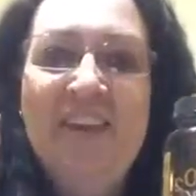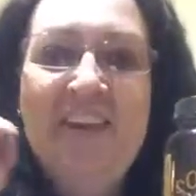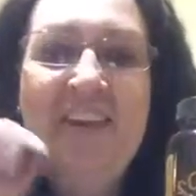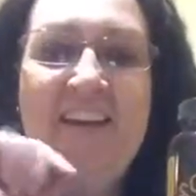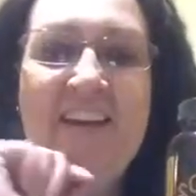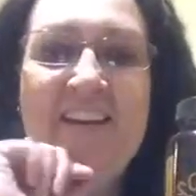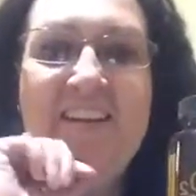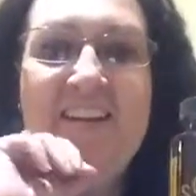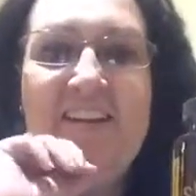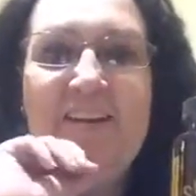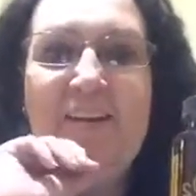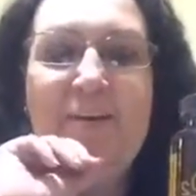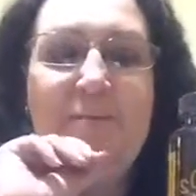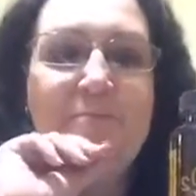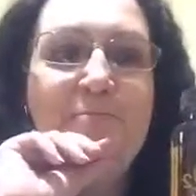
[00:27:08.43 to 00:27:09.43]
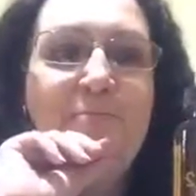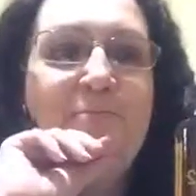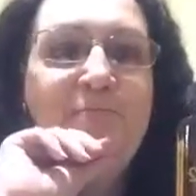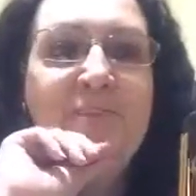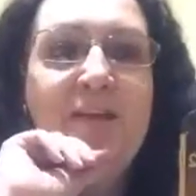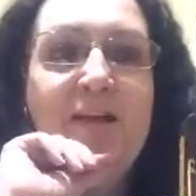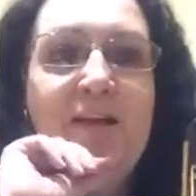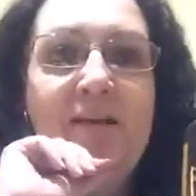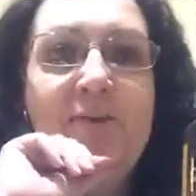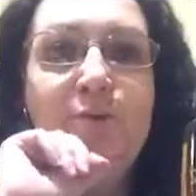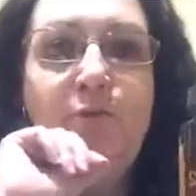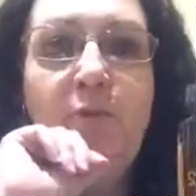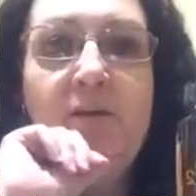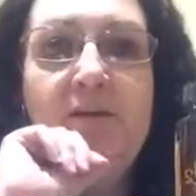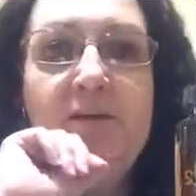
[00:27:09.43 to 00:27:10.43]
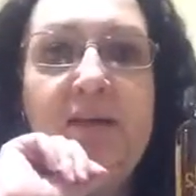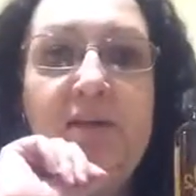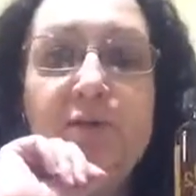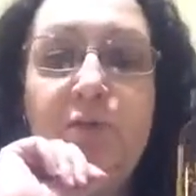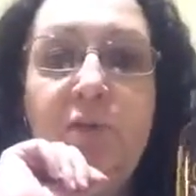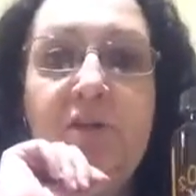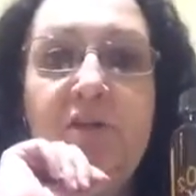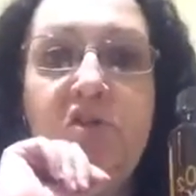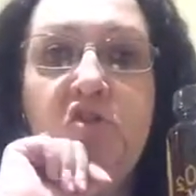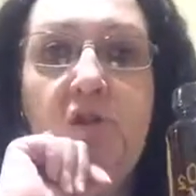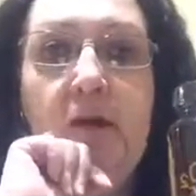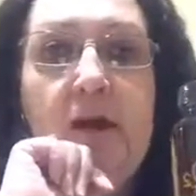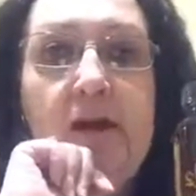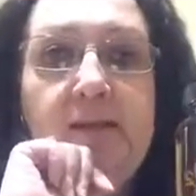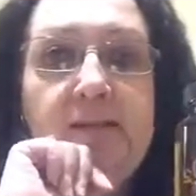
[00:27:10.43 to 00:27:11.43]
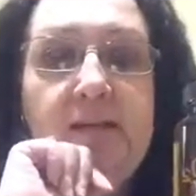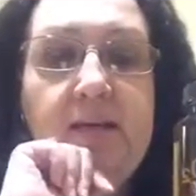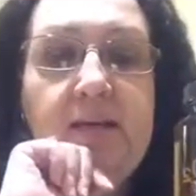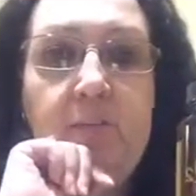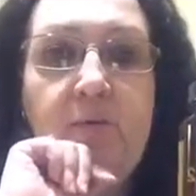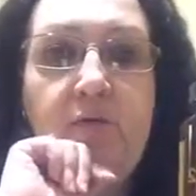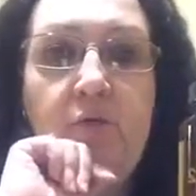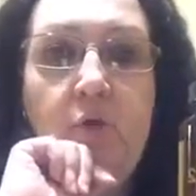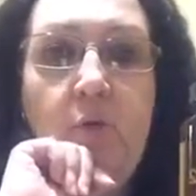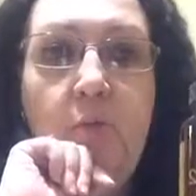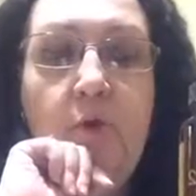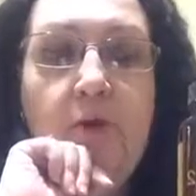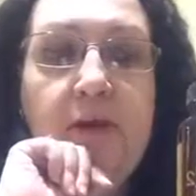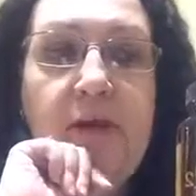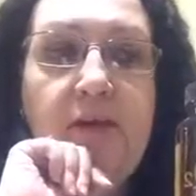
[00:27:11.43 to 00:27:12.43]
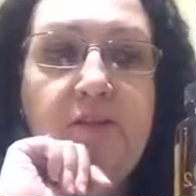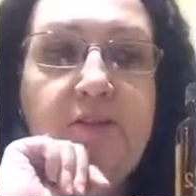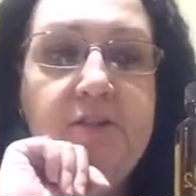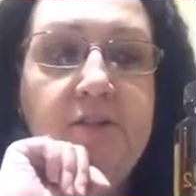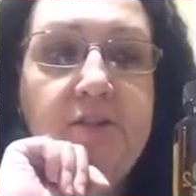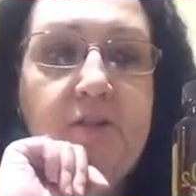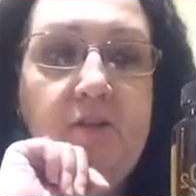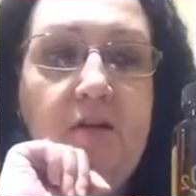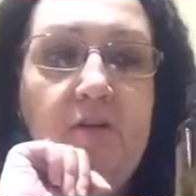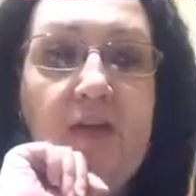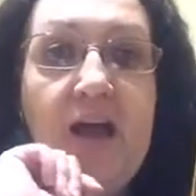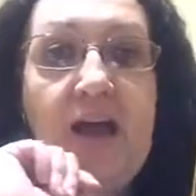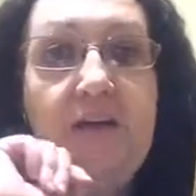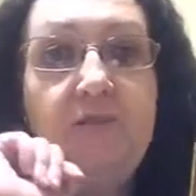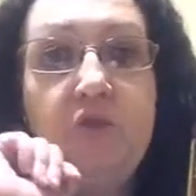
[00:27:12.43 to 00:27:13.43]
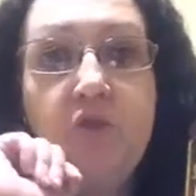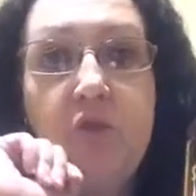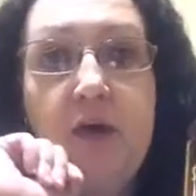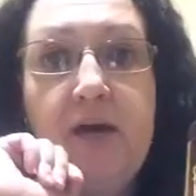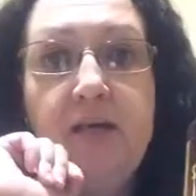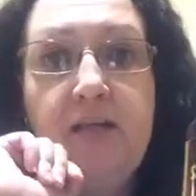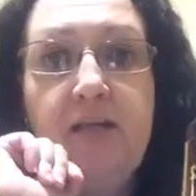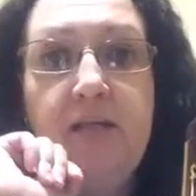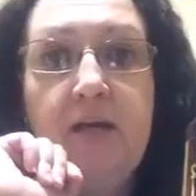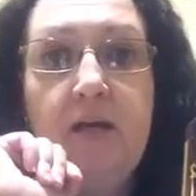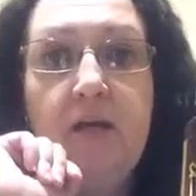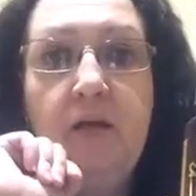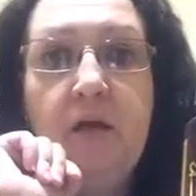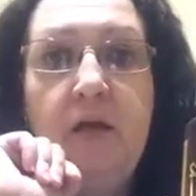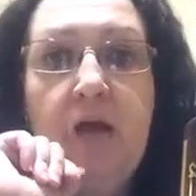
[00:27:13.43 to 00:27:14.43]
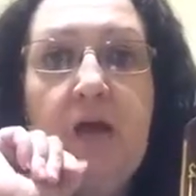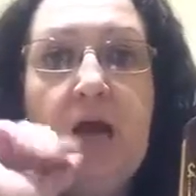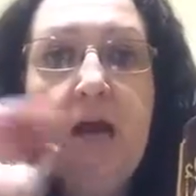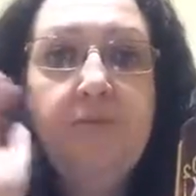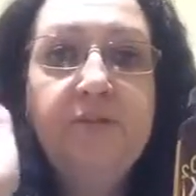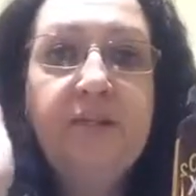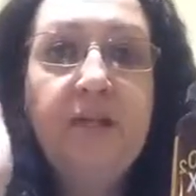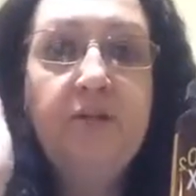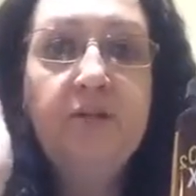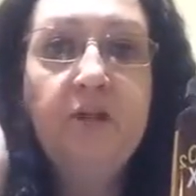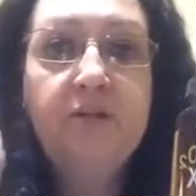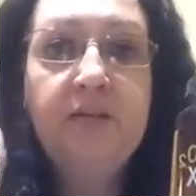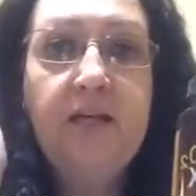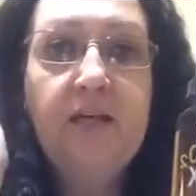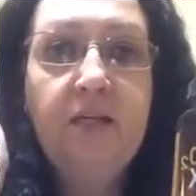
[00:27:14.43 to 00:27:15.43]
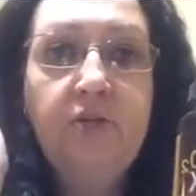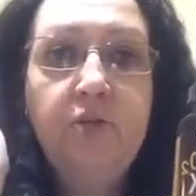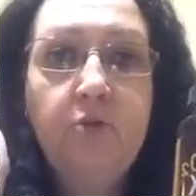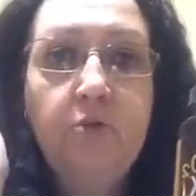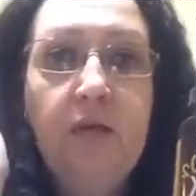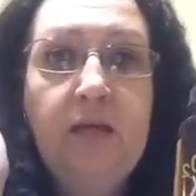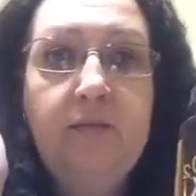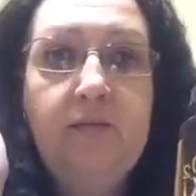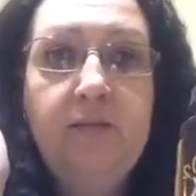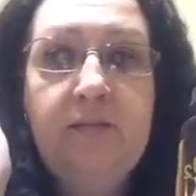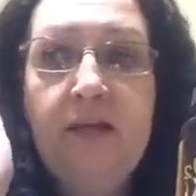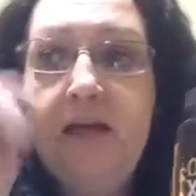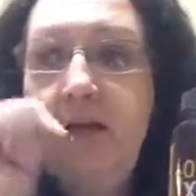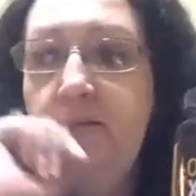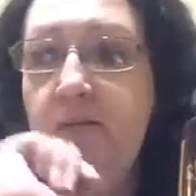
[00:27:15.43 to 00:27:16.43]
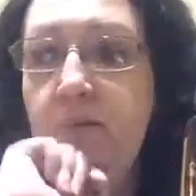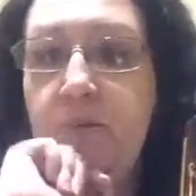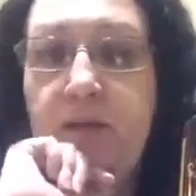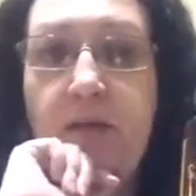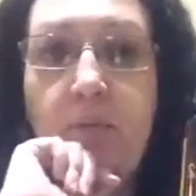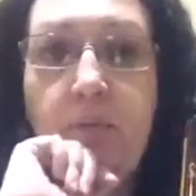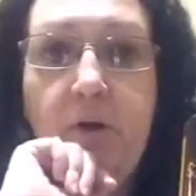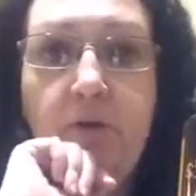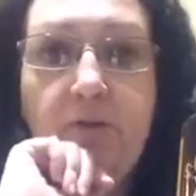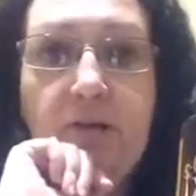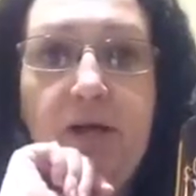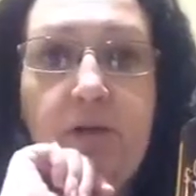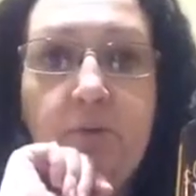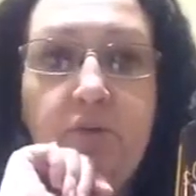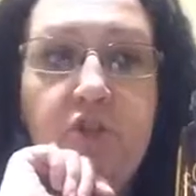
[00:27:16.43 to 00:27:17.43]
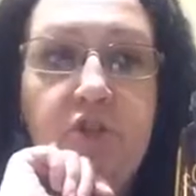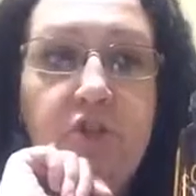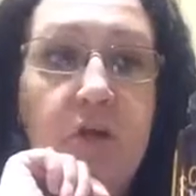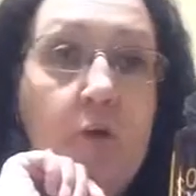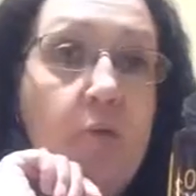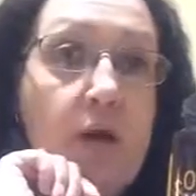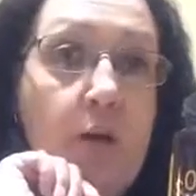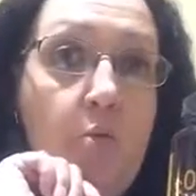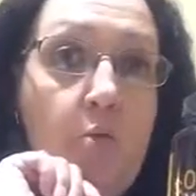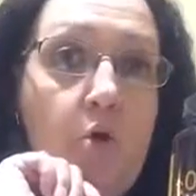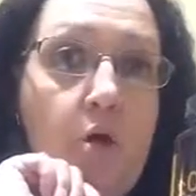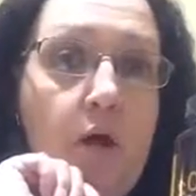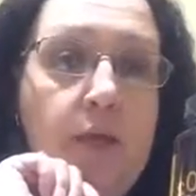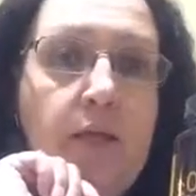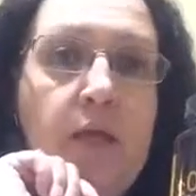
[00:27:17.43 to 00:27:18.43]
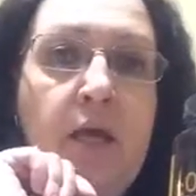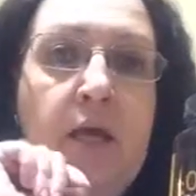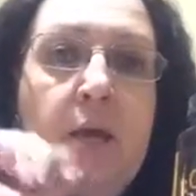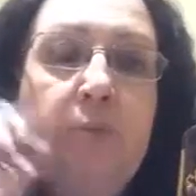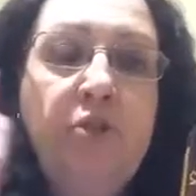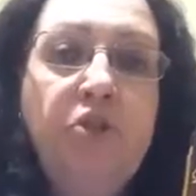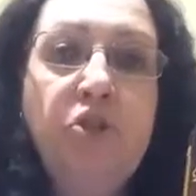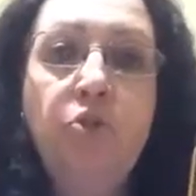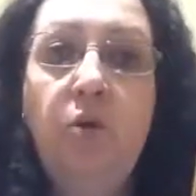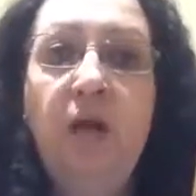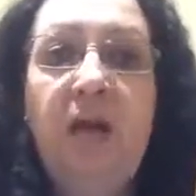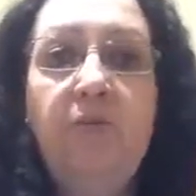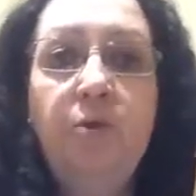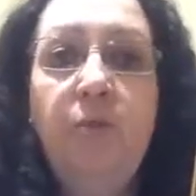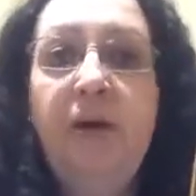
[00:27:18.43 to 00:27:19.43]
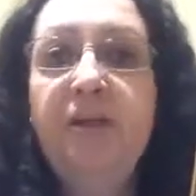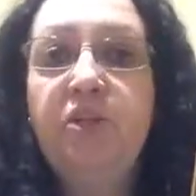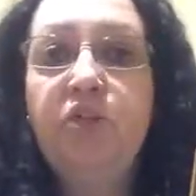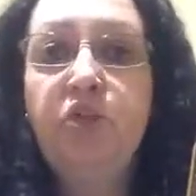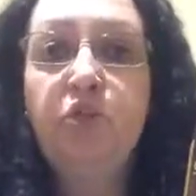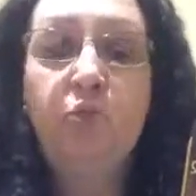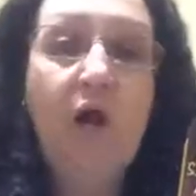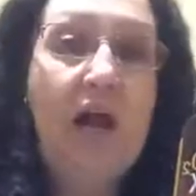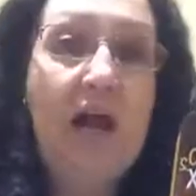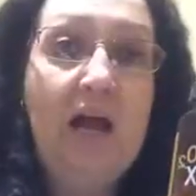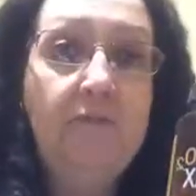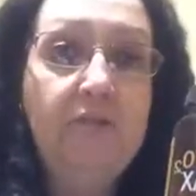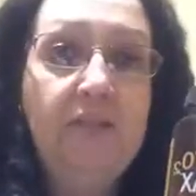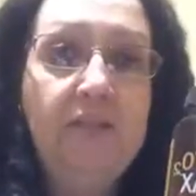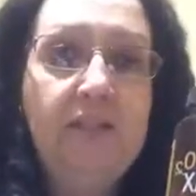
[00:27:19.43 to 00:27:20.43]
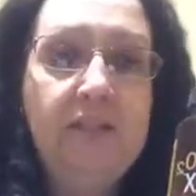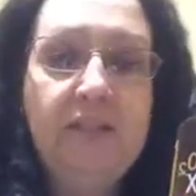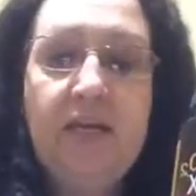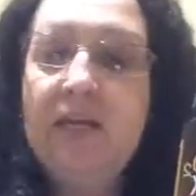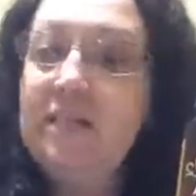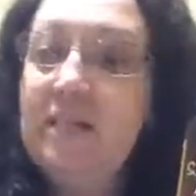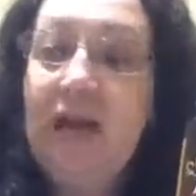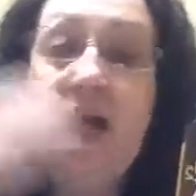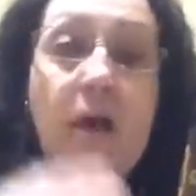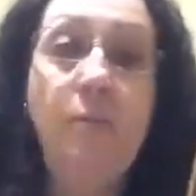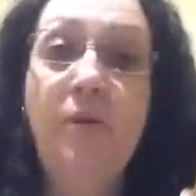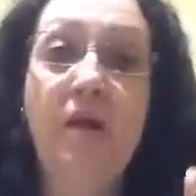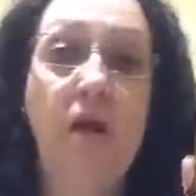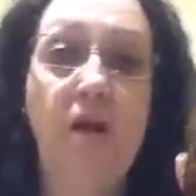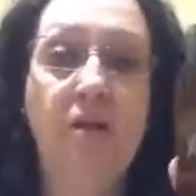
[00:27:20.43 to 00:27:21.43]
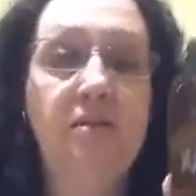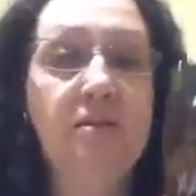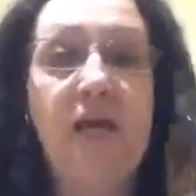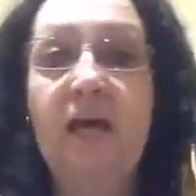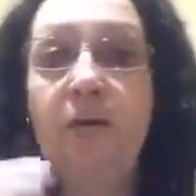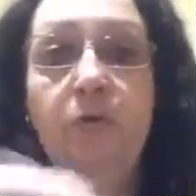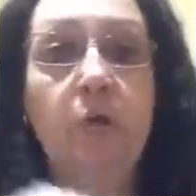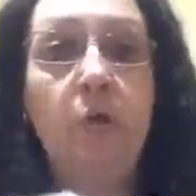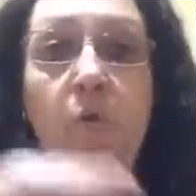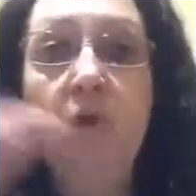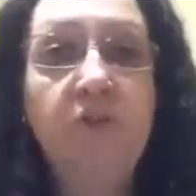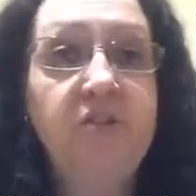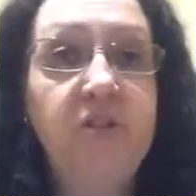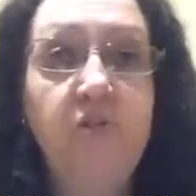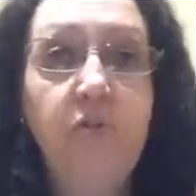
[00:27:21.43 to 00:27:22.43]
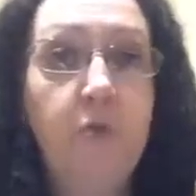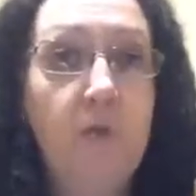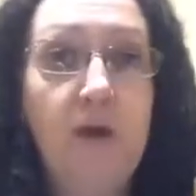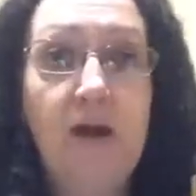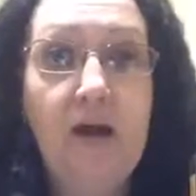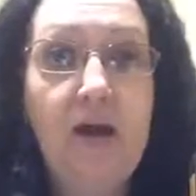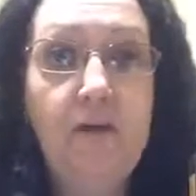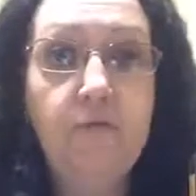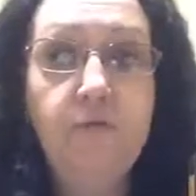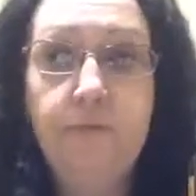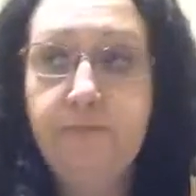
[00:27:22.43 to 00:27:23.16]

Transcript: He's wanting to try it, take it before workouts and stuff. I haven't tried it yet. I'm scared I'll take it too late in the day and then be up all night, which is not what I want. But, everybody's thriving these days, and I'll be honest, I don't know what's in Thrive.